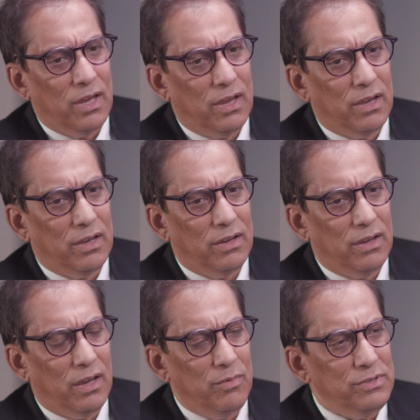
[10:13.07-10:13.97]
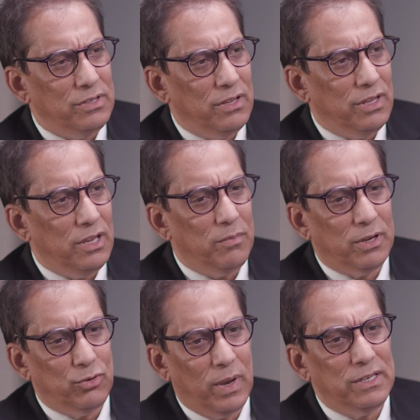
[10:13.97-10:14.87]
I was, I think, in my
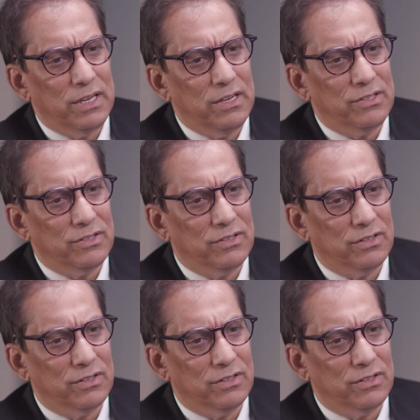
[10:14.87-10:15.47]
20s.